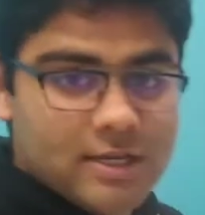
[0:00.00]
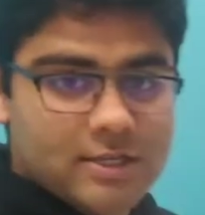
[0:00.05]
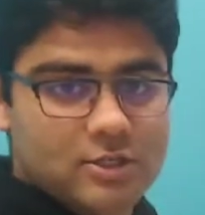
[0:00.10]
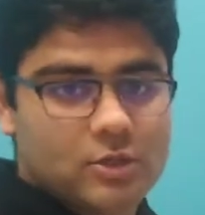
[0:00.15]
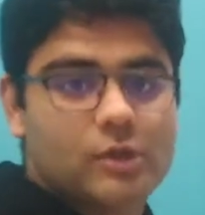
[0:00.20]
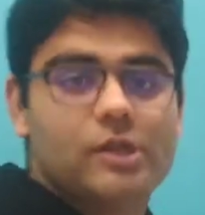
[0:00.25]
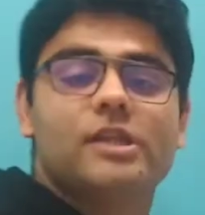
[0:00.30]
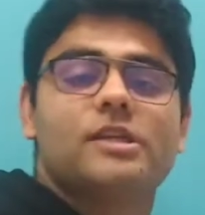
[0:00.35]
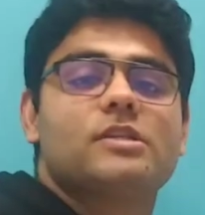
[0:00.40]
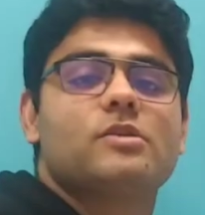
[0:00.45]

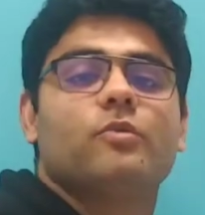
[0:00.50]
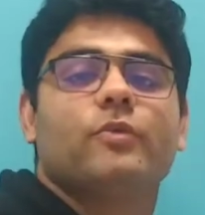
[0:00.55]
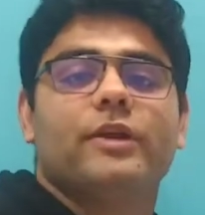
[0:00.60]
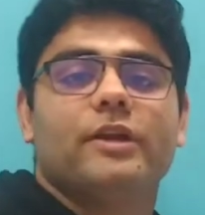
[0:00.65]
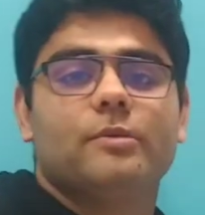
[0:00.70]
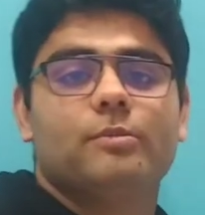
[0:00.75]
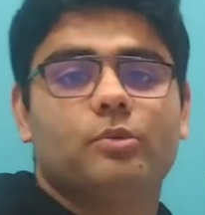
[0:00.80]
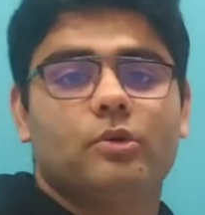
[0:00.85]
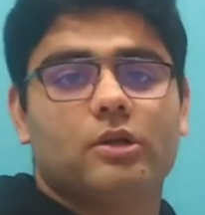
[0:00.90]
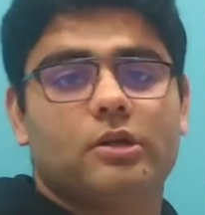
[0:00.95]
So it is a
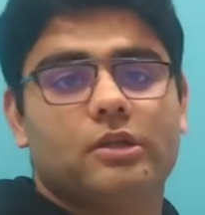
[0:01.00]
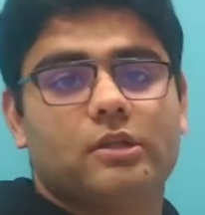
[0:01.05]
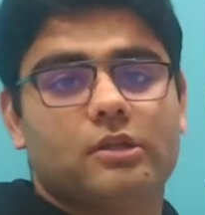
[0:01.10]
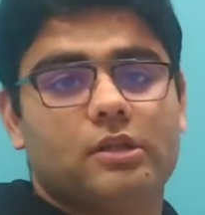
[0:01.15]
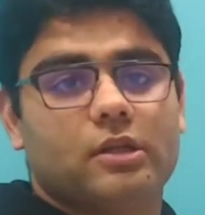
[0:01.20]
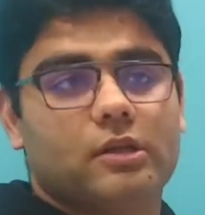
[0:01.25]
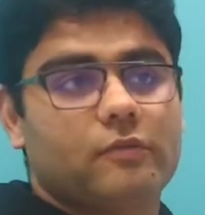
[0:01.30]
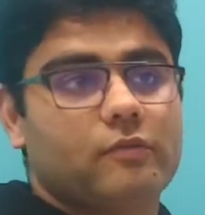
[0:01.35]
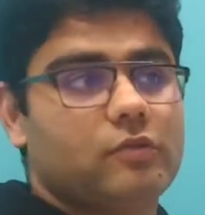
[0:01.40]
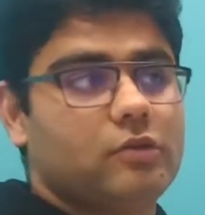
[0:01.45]
very important
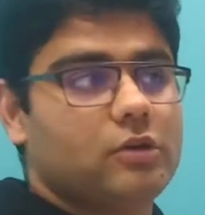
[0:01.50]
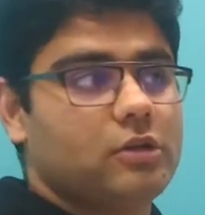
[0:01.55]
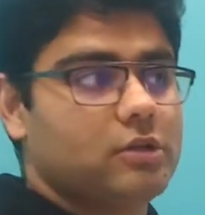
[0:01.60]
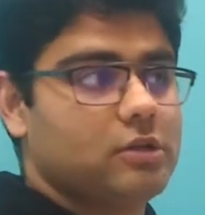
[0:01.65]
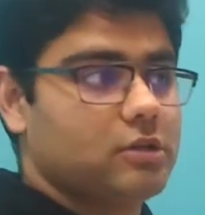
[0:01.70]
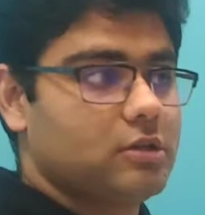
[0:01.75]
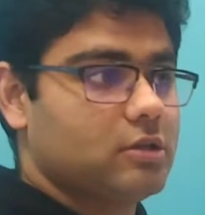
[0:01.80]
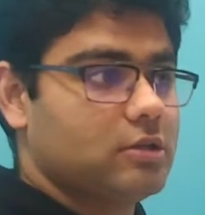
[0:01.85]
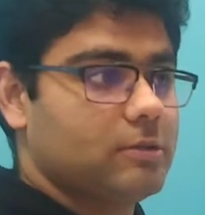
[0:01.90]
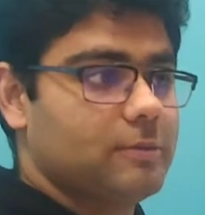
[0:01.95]
thing for
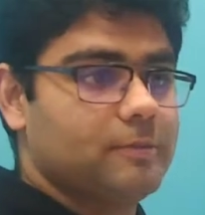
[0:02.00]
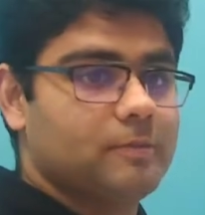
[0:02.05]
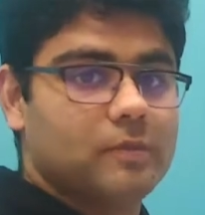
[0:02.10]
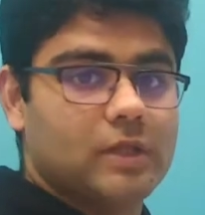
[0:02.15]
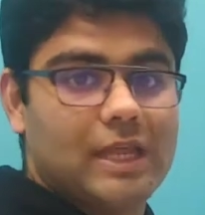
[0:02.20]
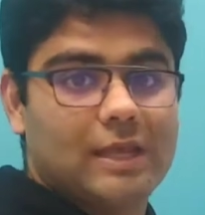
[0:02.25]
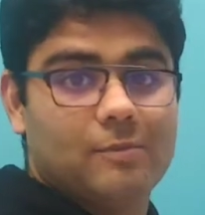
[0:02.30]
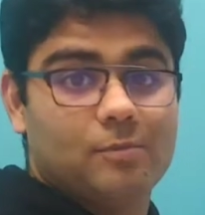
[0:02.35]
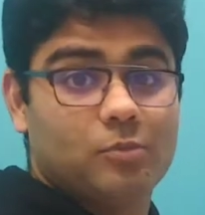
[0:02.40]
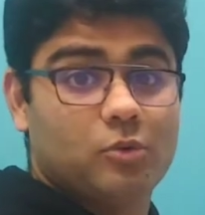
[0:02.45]
the
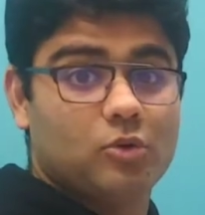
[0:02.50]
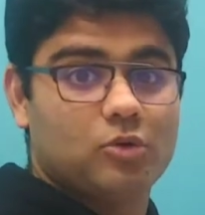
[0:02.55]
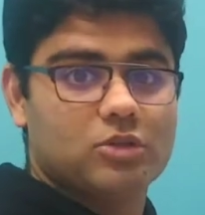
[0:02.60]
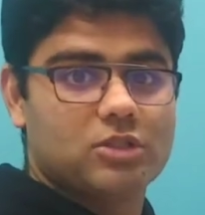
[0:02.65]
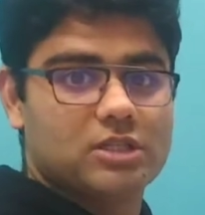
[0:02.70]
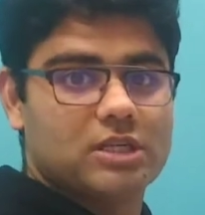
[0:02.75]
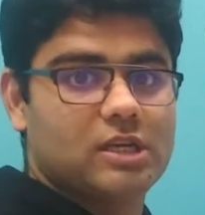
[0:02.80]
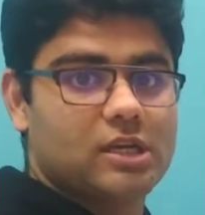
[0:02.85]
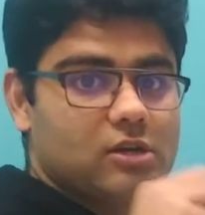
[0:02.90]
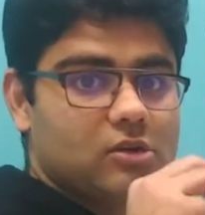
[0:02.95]

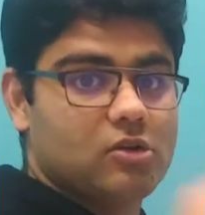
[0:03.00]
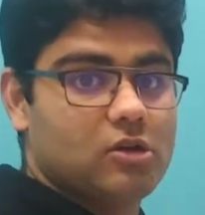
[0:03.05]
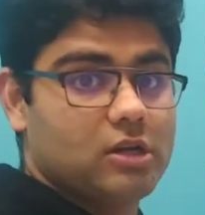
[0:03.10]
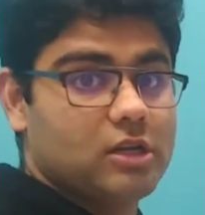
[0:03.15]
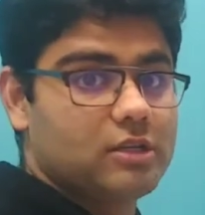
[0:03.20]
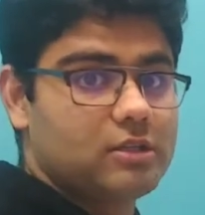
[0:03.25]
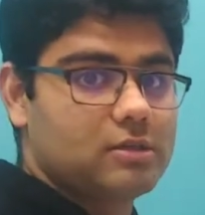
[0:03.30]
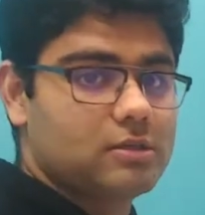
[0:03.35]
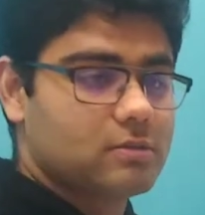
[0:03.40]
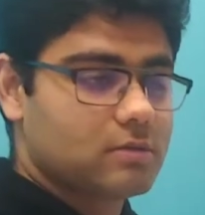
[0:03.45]
posting and all.
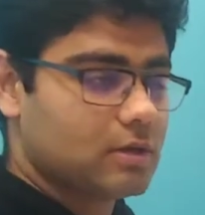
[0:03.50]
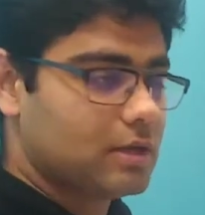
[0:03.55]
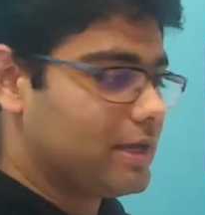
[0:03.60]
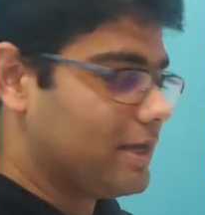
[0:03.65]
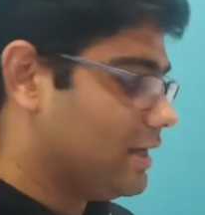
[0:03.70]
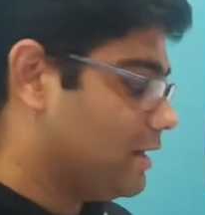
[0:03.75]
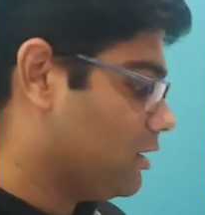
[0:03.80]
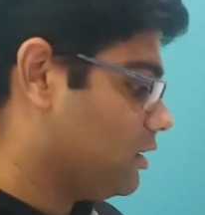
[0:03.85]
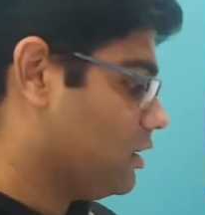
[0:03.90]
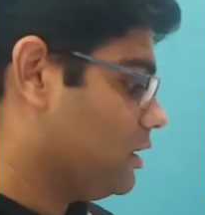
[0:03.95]
It
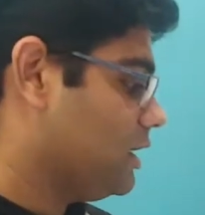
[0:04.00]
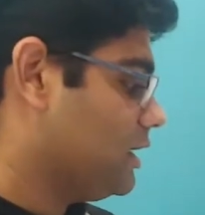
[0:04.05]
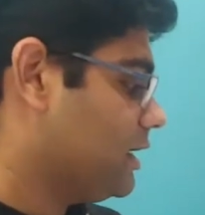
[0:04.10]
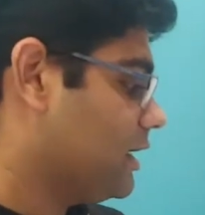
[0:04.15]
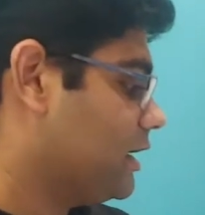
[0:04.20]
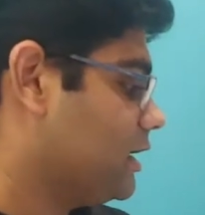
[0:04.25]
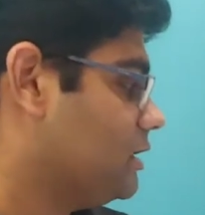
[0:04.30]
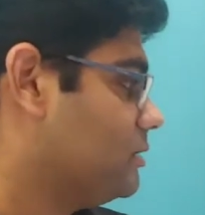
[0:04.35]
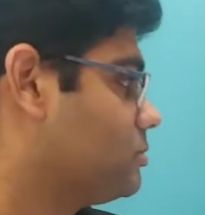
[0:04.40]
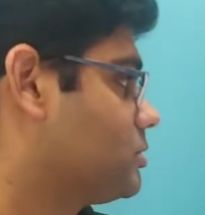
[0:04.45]
really
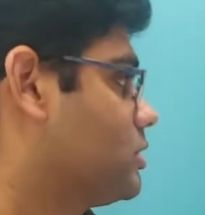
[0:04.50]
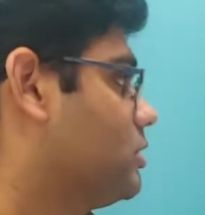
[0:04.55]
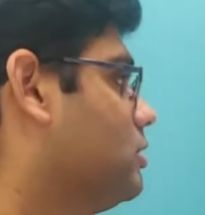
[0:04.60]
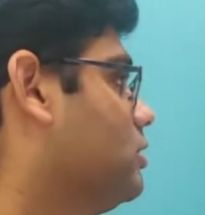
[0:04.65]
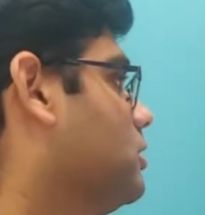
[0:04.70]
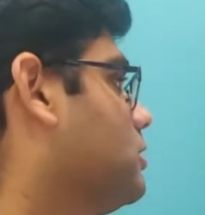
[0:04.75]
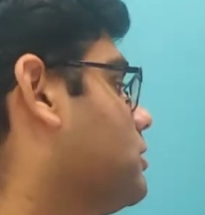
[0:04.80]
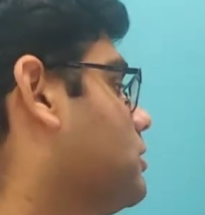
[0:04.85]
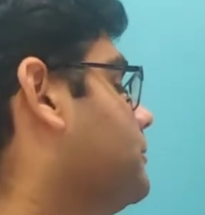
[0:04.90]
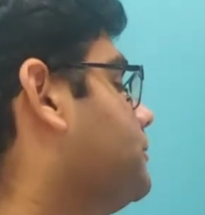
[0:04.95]
helps a
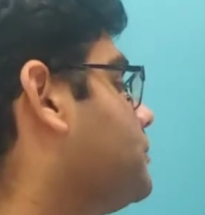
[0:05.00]
lot.